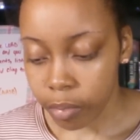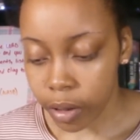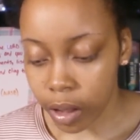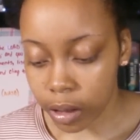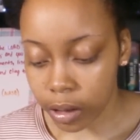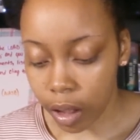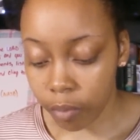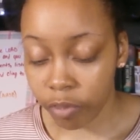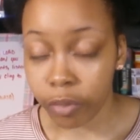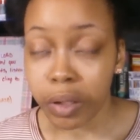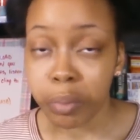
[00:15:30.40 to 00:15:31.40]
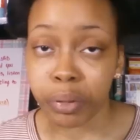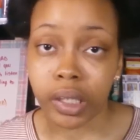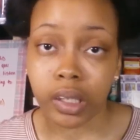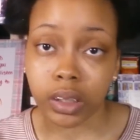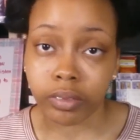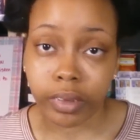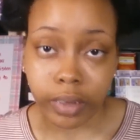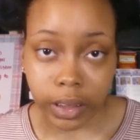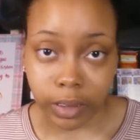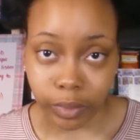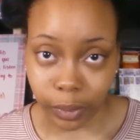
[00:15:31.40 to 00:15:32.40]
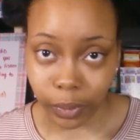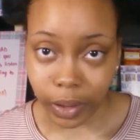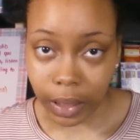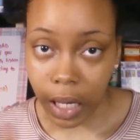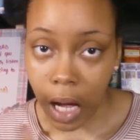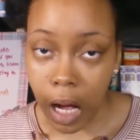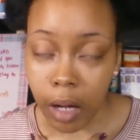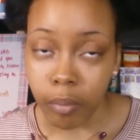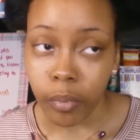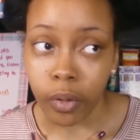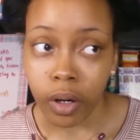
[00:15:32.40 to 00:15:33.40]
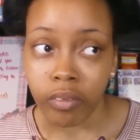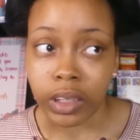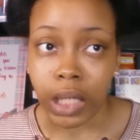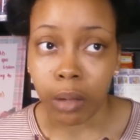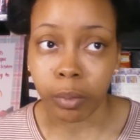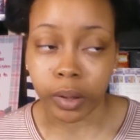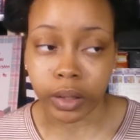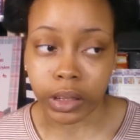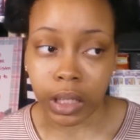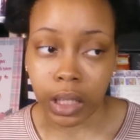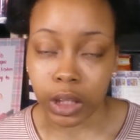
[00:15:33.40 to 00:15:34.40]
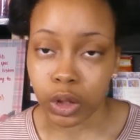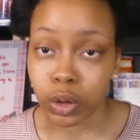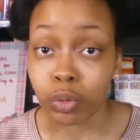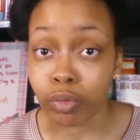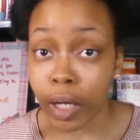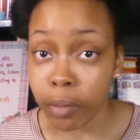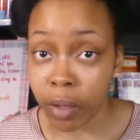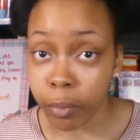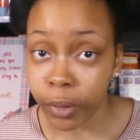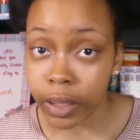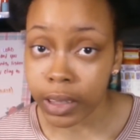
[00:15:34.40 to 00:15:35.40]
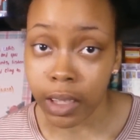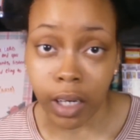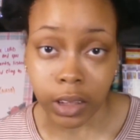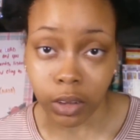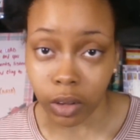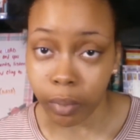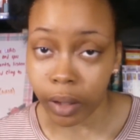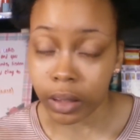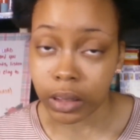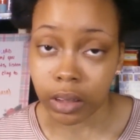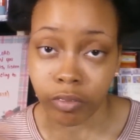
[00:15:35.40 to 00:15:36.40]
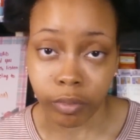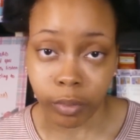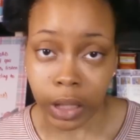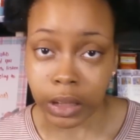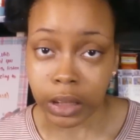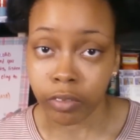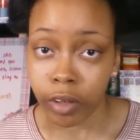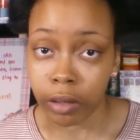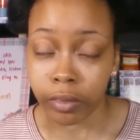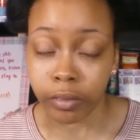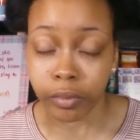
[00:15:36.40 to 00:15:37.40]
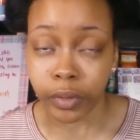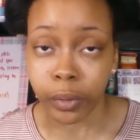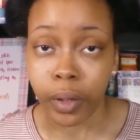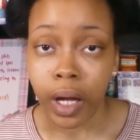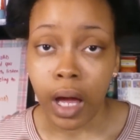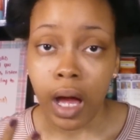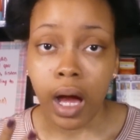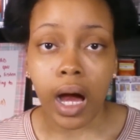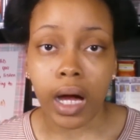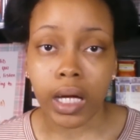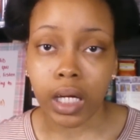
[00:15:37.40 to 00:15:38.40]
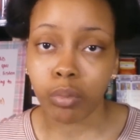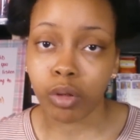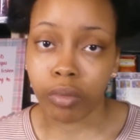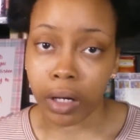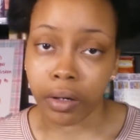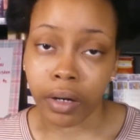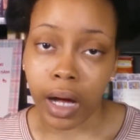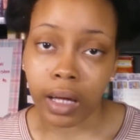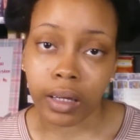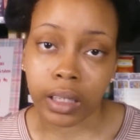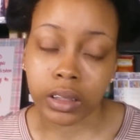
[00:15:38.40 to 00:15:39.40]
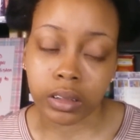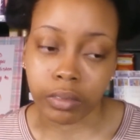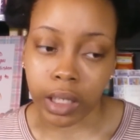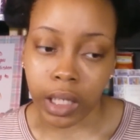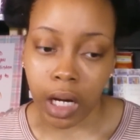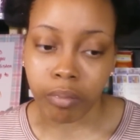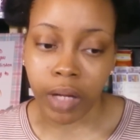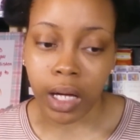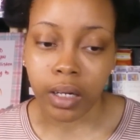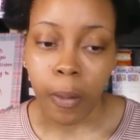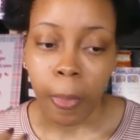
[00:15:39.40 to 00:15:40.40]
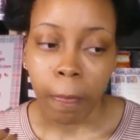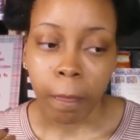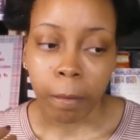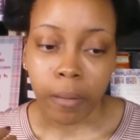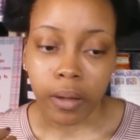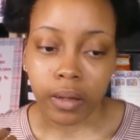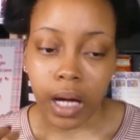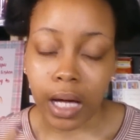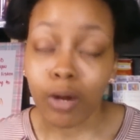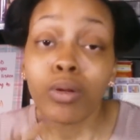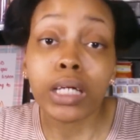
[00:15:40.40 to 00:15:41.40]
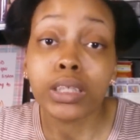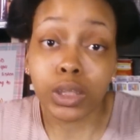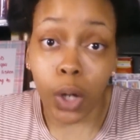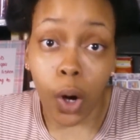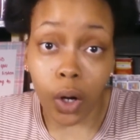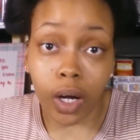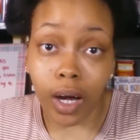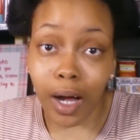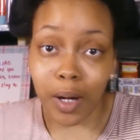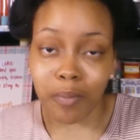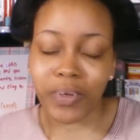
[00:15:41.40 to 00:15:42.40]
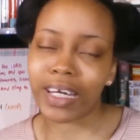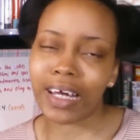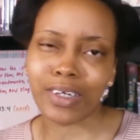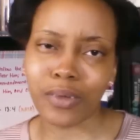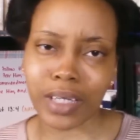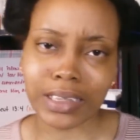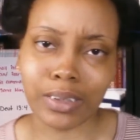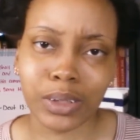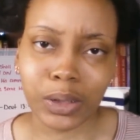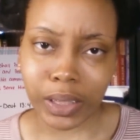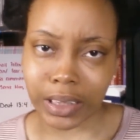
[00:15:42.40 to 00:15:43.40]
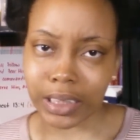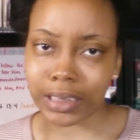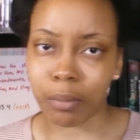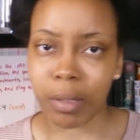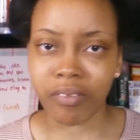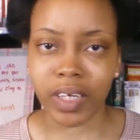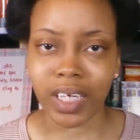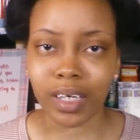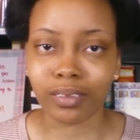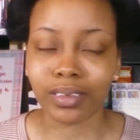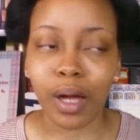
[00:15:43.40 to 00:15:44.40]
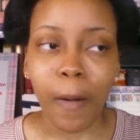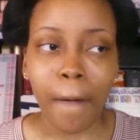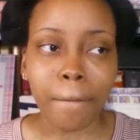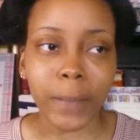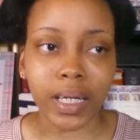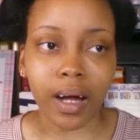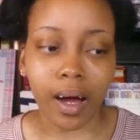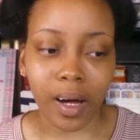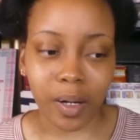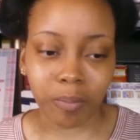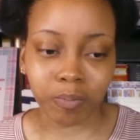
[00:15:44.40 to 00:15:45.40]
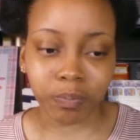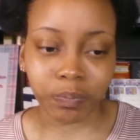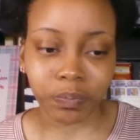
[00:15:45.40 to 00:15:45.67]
because um, for me, prayer is a very difficult thing. I'm more of the type of person that likes to write my prayers out. I talked about this when I did the Fervent review. I am a writer. I like to write. I'm not, I don't like to talk. Um, and I know that sounds crazy because I make videos, but um,